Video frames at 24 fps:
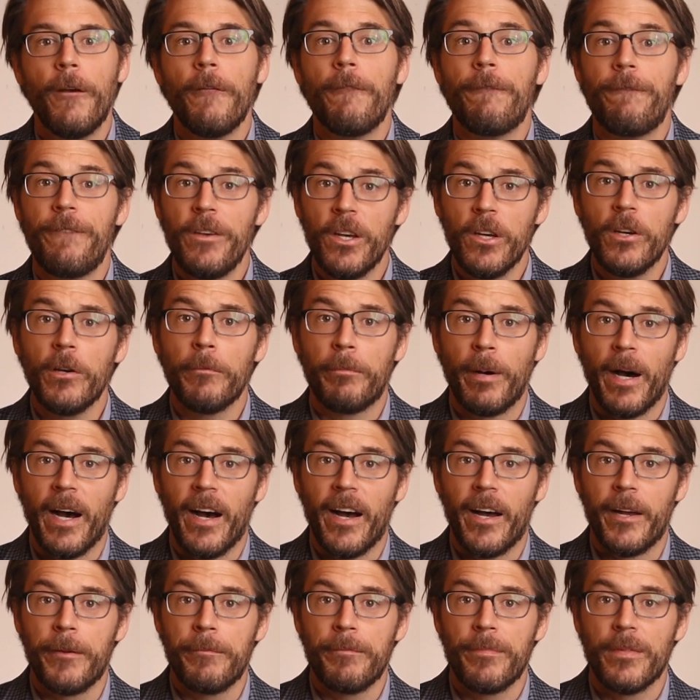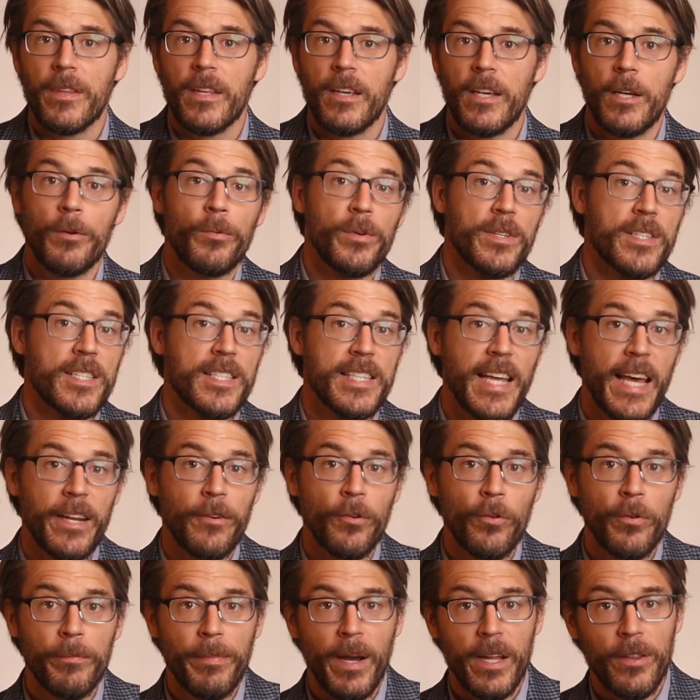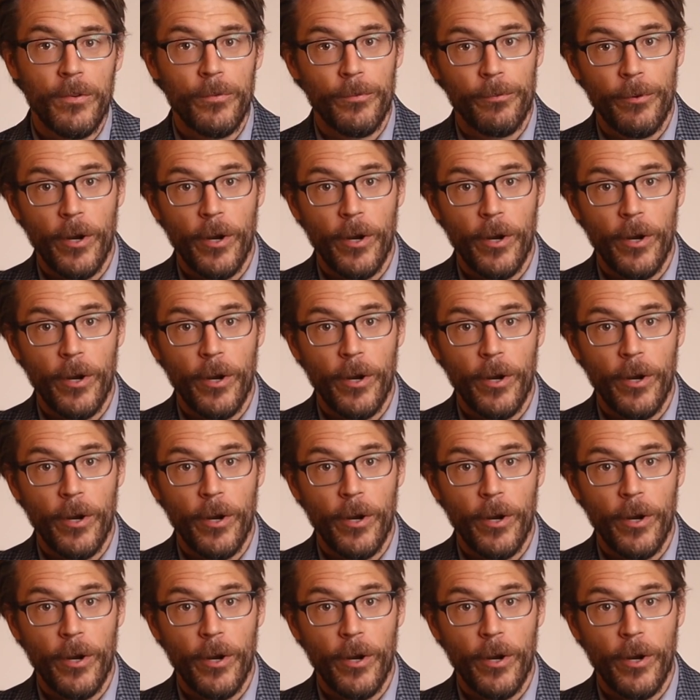Philippi, it was settled by the